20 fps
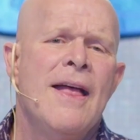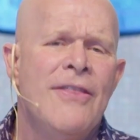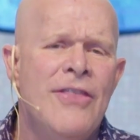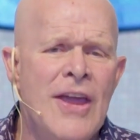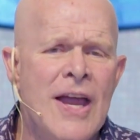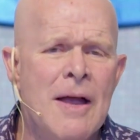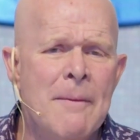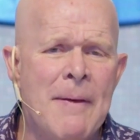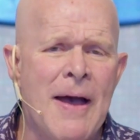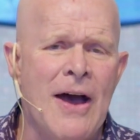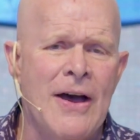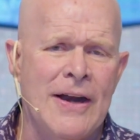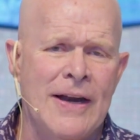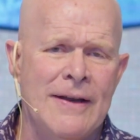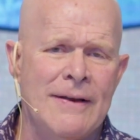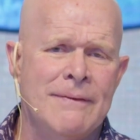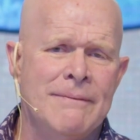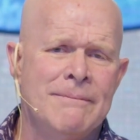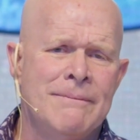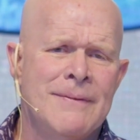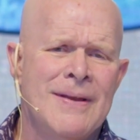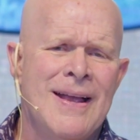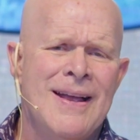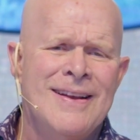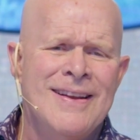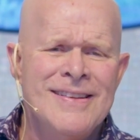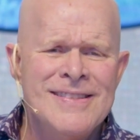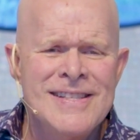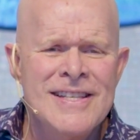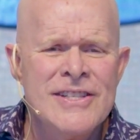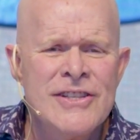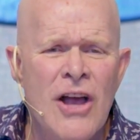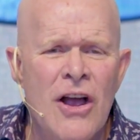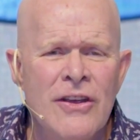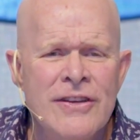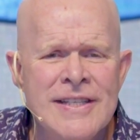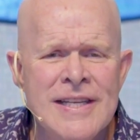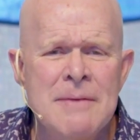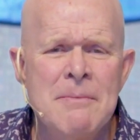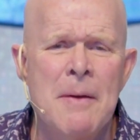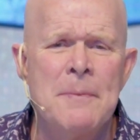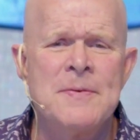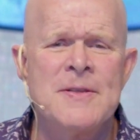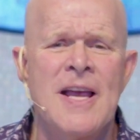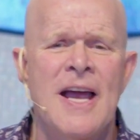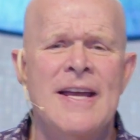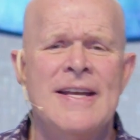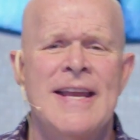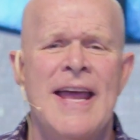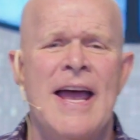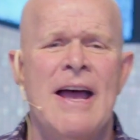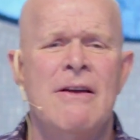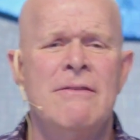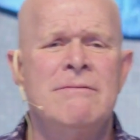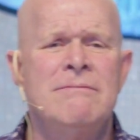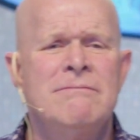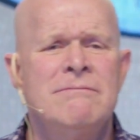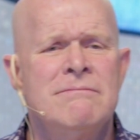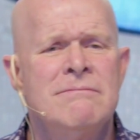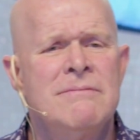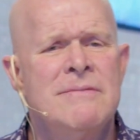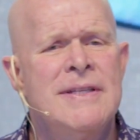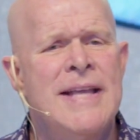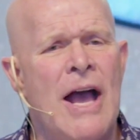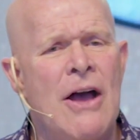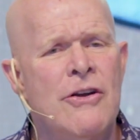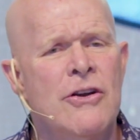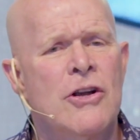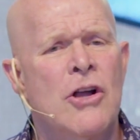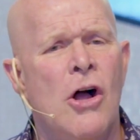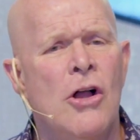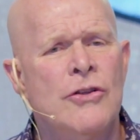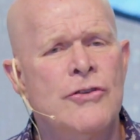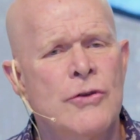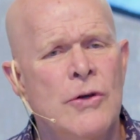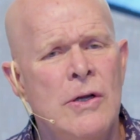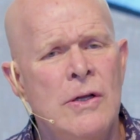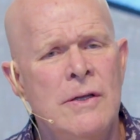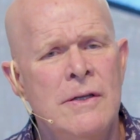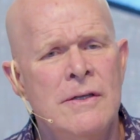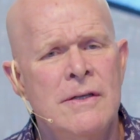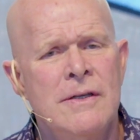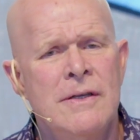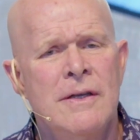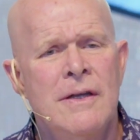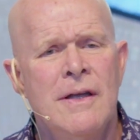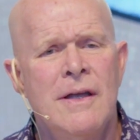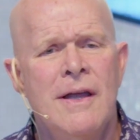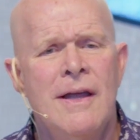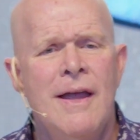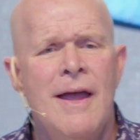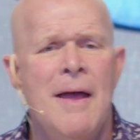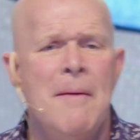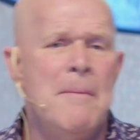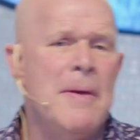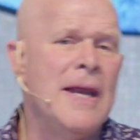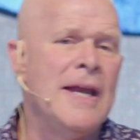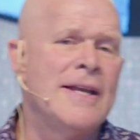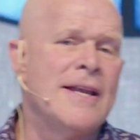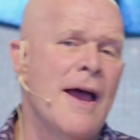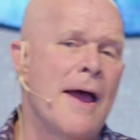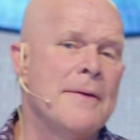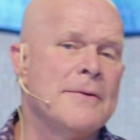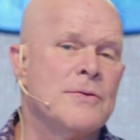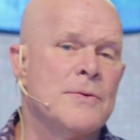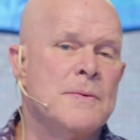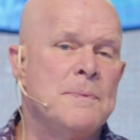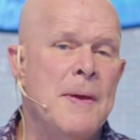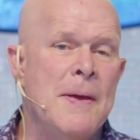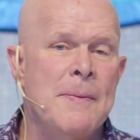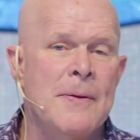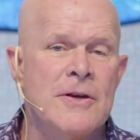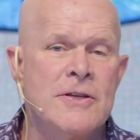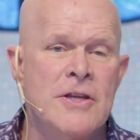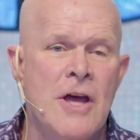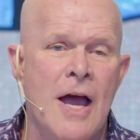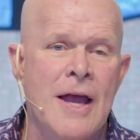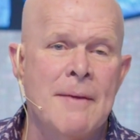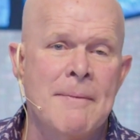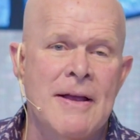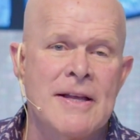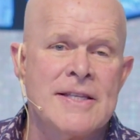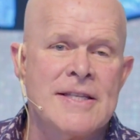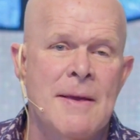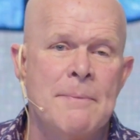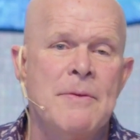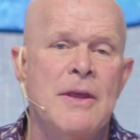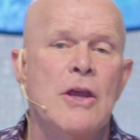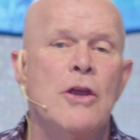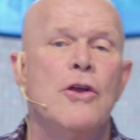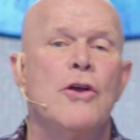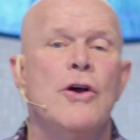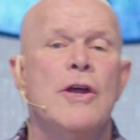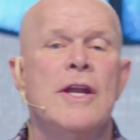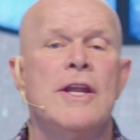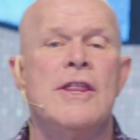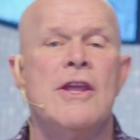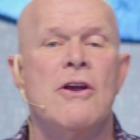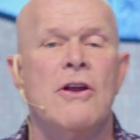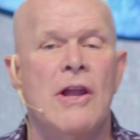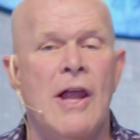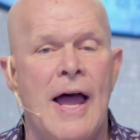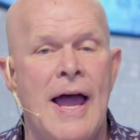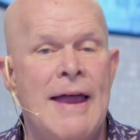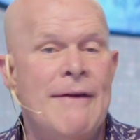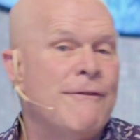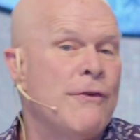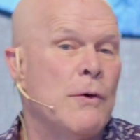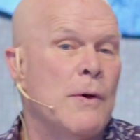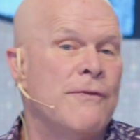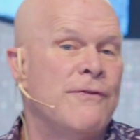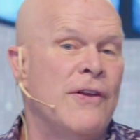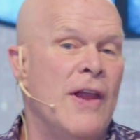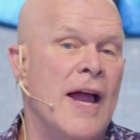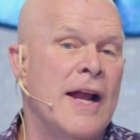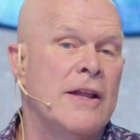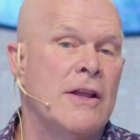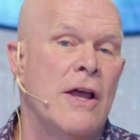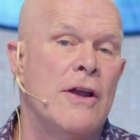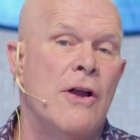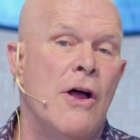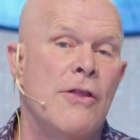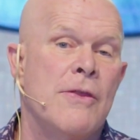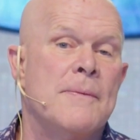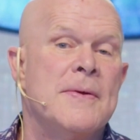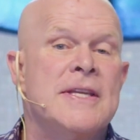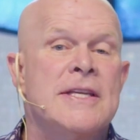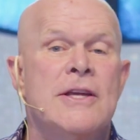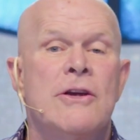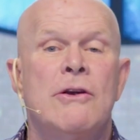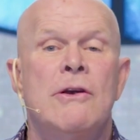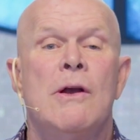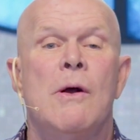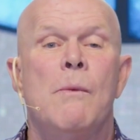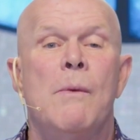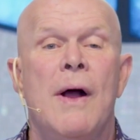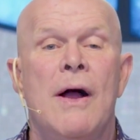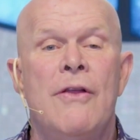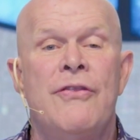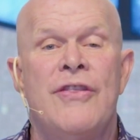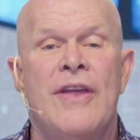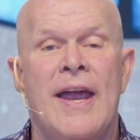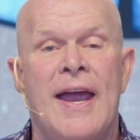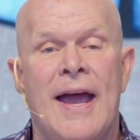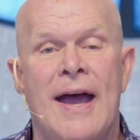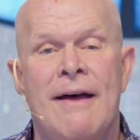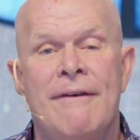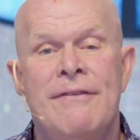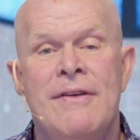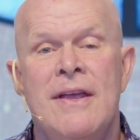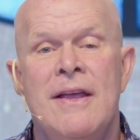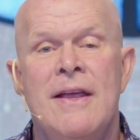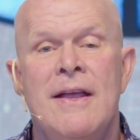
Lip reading: Think about it. Doesn't this all seem upside down, countercultural? Many times when people are talking about something good in their life or reflect on all the material wealth they have,